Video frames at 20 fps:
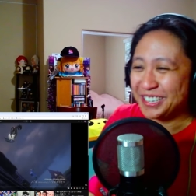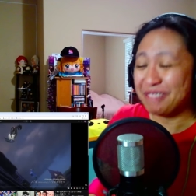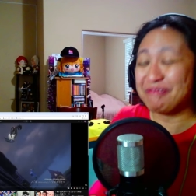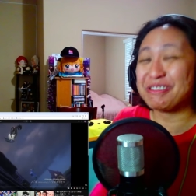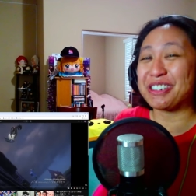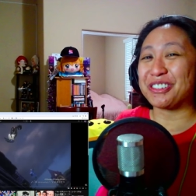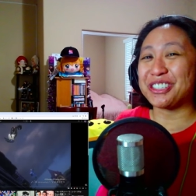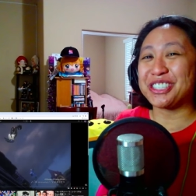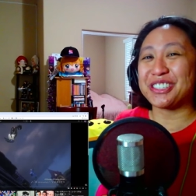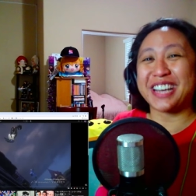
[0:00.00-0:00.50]

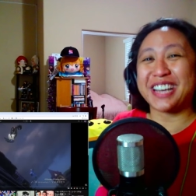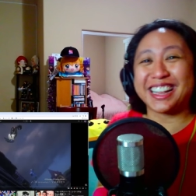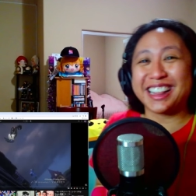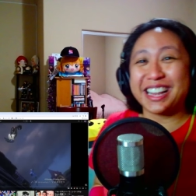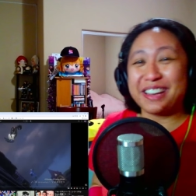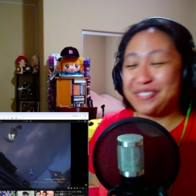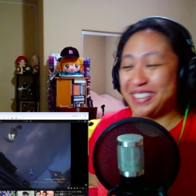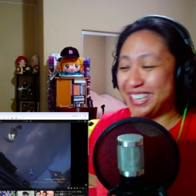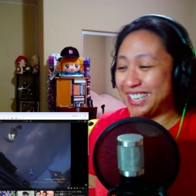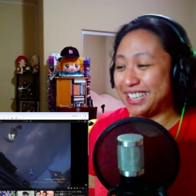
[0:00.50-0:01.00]
but also I
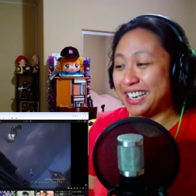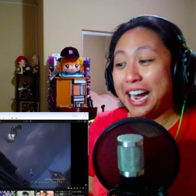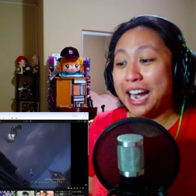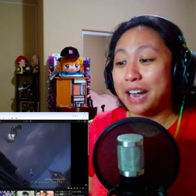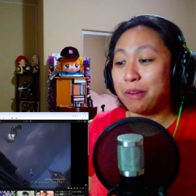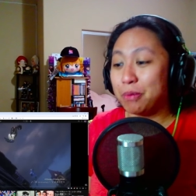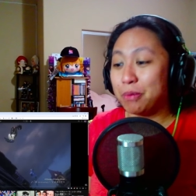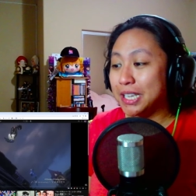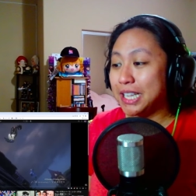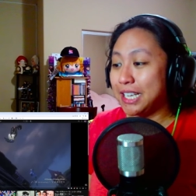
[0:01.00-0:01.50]
love it.
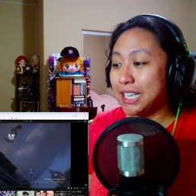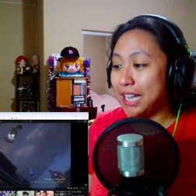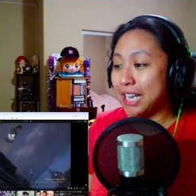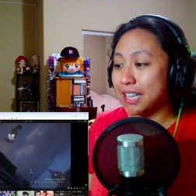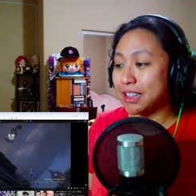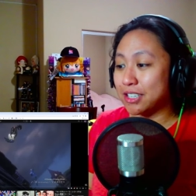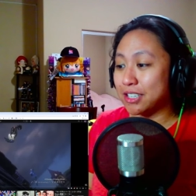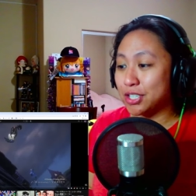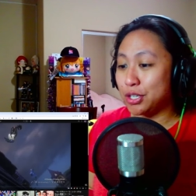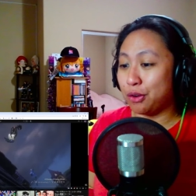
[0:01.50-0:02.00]
I really
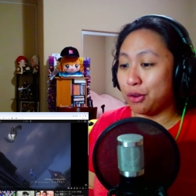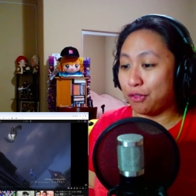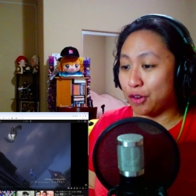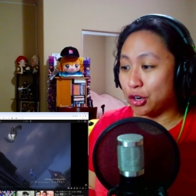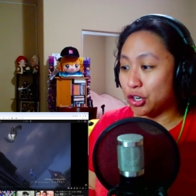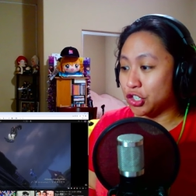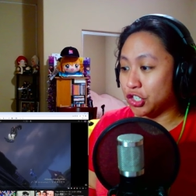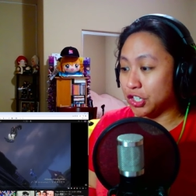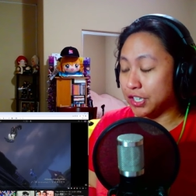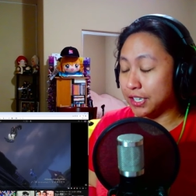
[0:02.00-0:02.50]
like this new
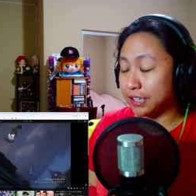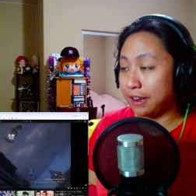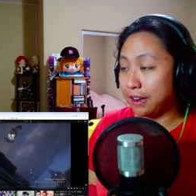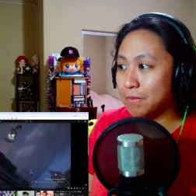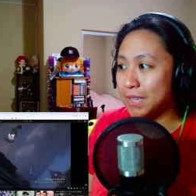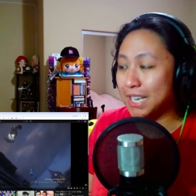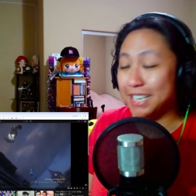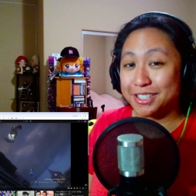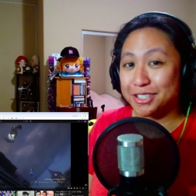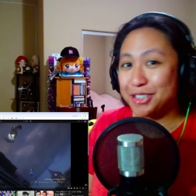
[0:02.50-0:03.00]
version.
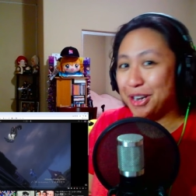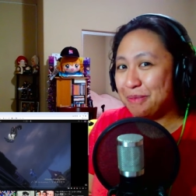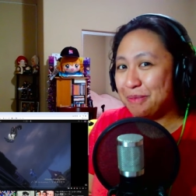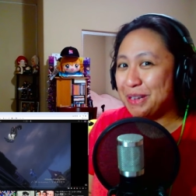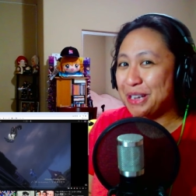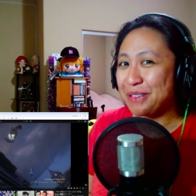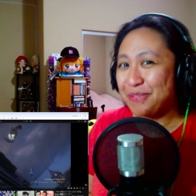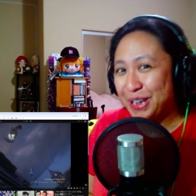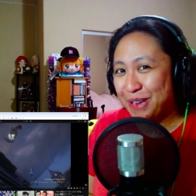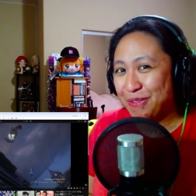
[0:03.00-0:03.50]
It's not
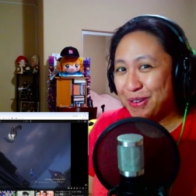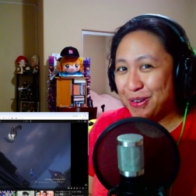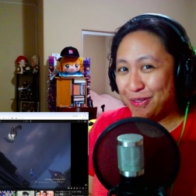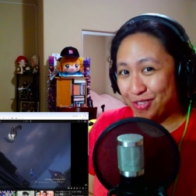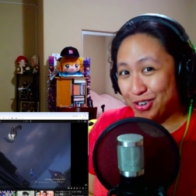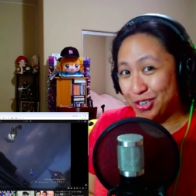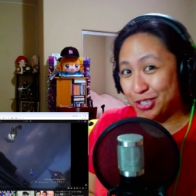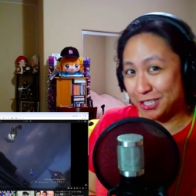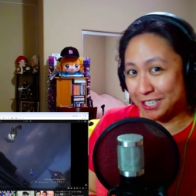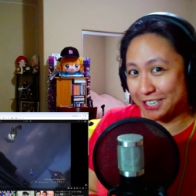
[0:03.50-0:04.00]
my favorite
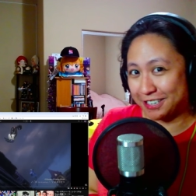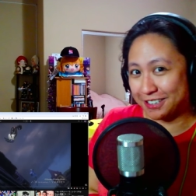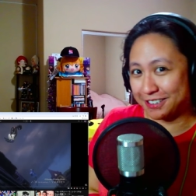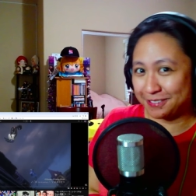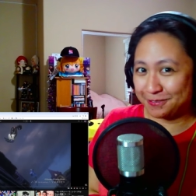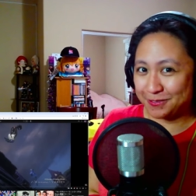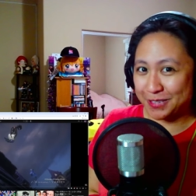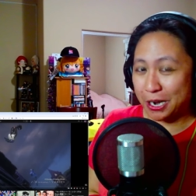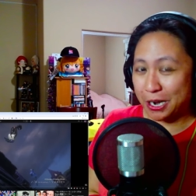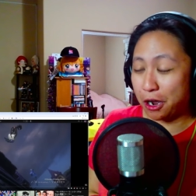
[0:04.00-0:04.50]
version
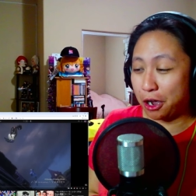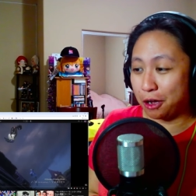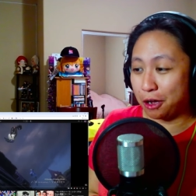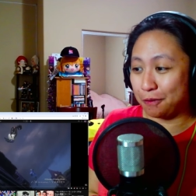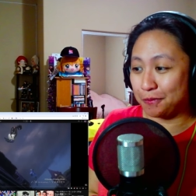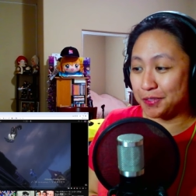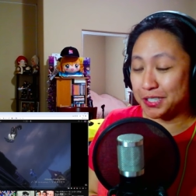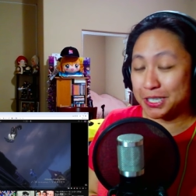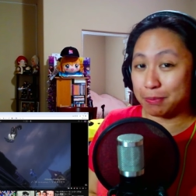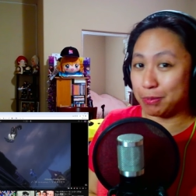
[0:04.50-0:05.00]

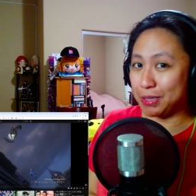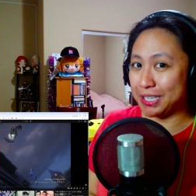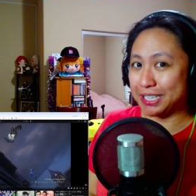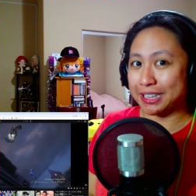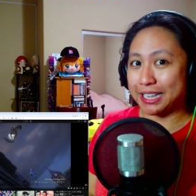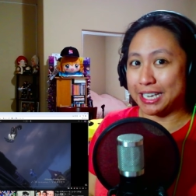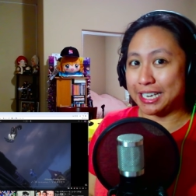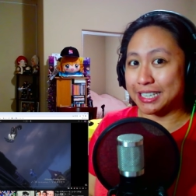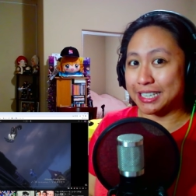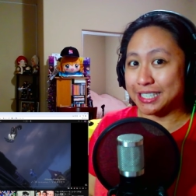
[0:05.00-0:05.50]
of uh, Simple
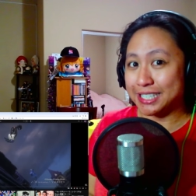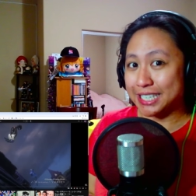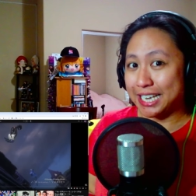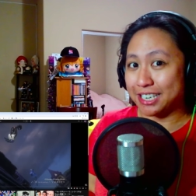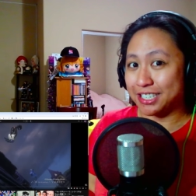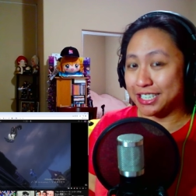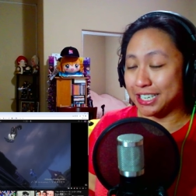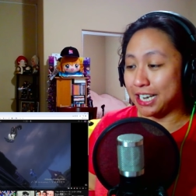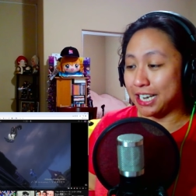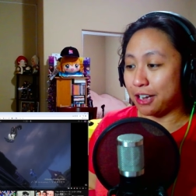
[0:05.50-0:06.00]
and Clean
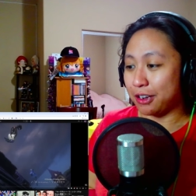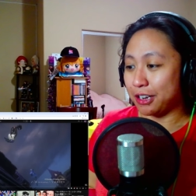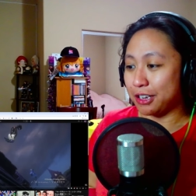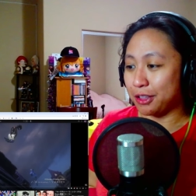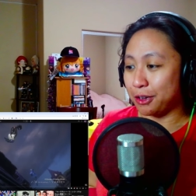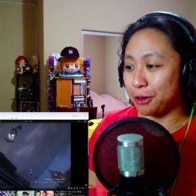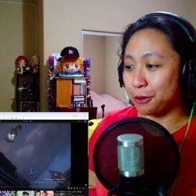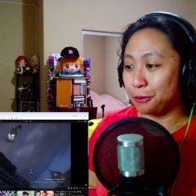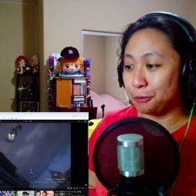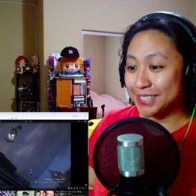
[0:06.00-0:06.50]
slash
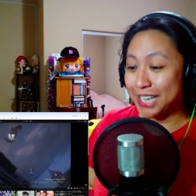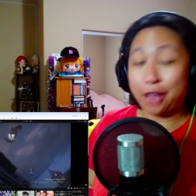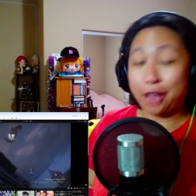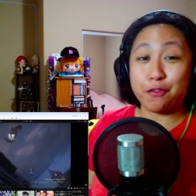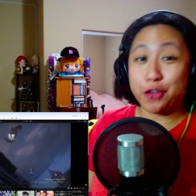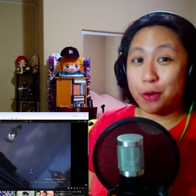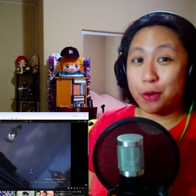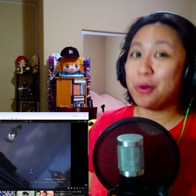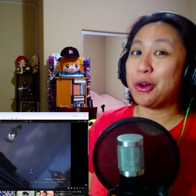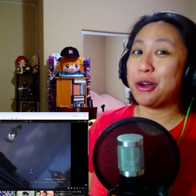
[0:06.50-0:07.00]
Hikari though.
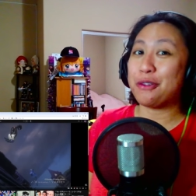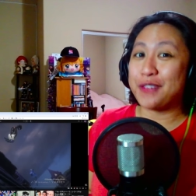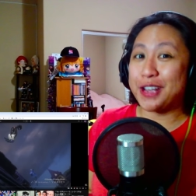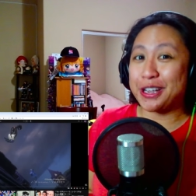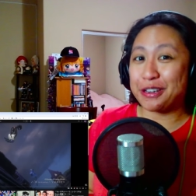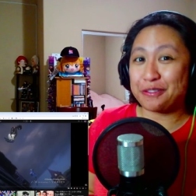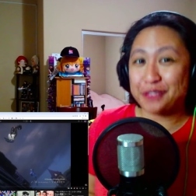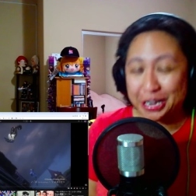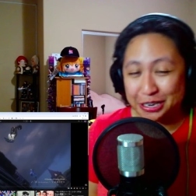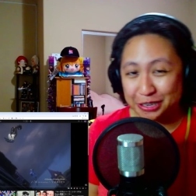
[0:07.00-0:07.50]
If you are a
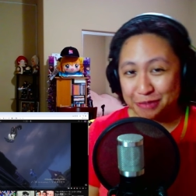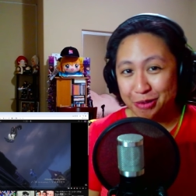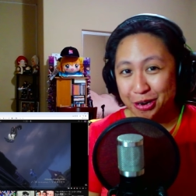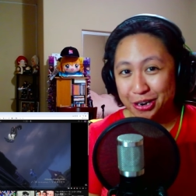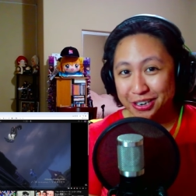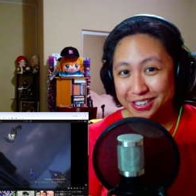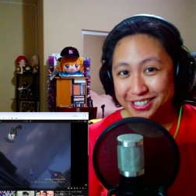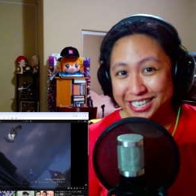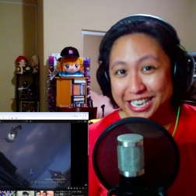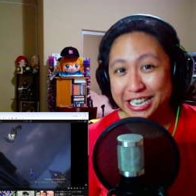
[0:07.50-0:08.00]
fan of Kingdom
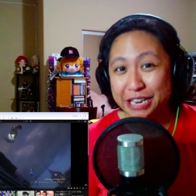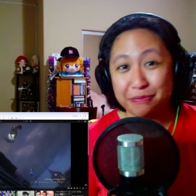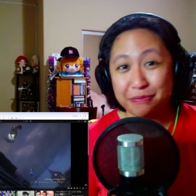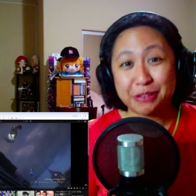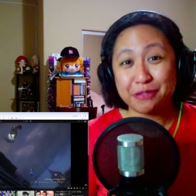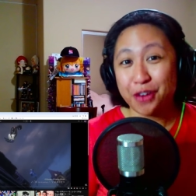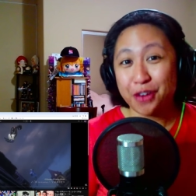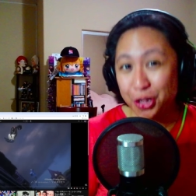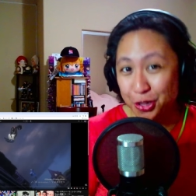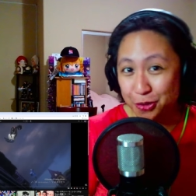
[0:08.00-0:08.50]
Hearts and have
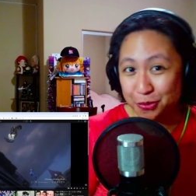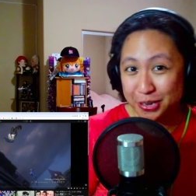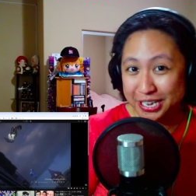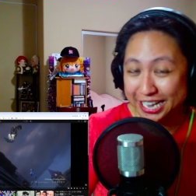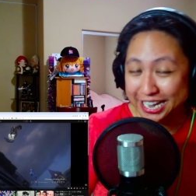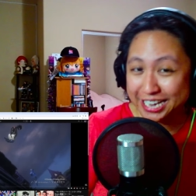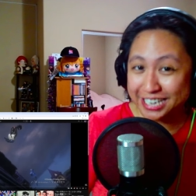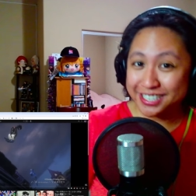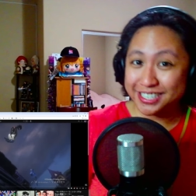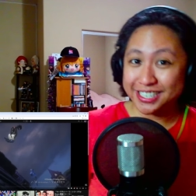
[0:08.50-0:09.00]
been
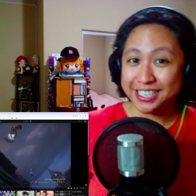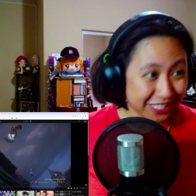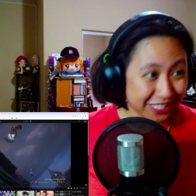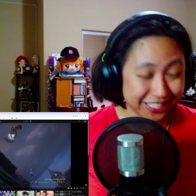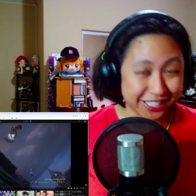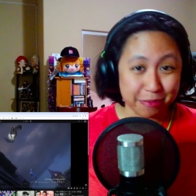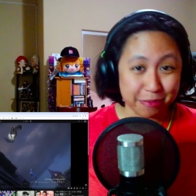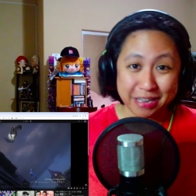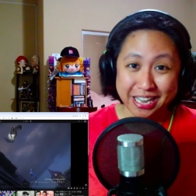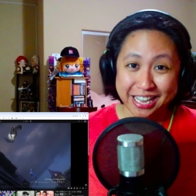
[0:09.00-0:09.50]
following it
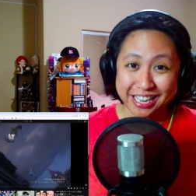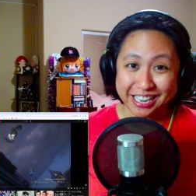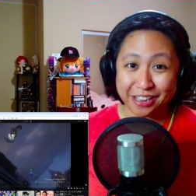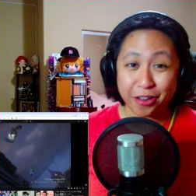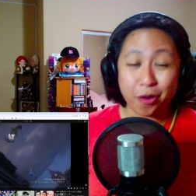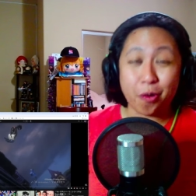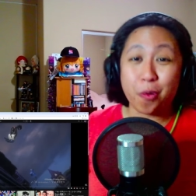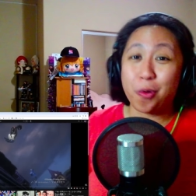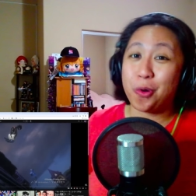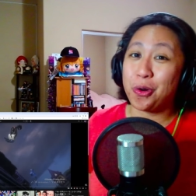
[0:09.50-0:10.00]
since the
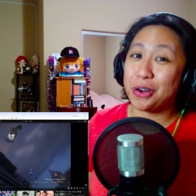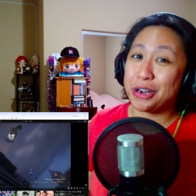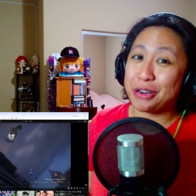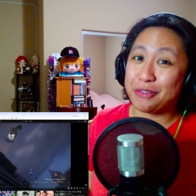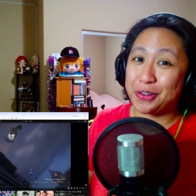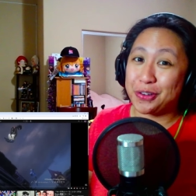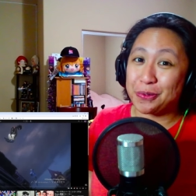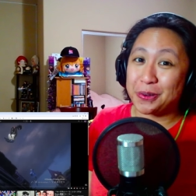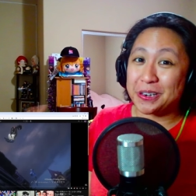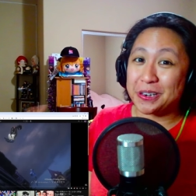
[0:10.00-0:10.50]
beginning, or
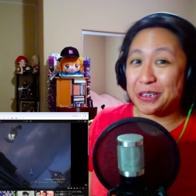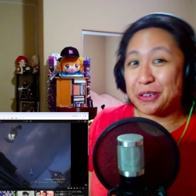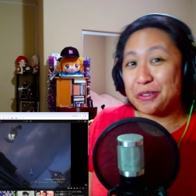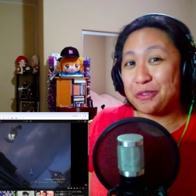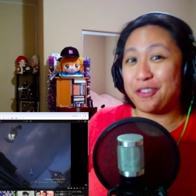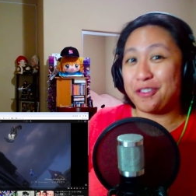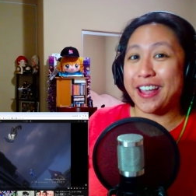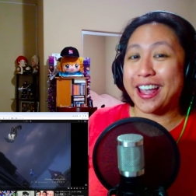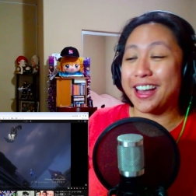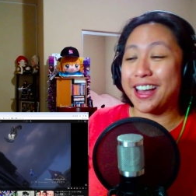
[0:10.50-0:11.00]
if you're a
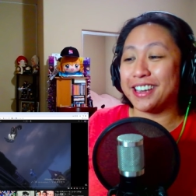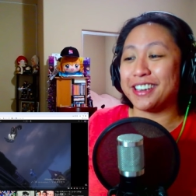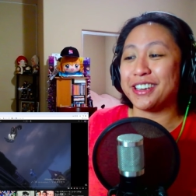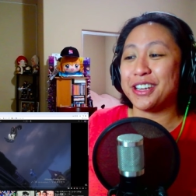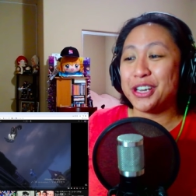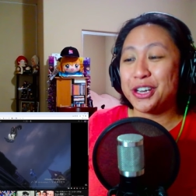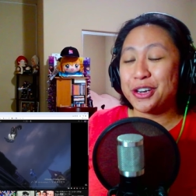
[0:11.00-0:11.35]
new fan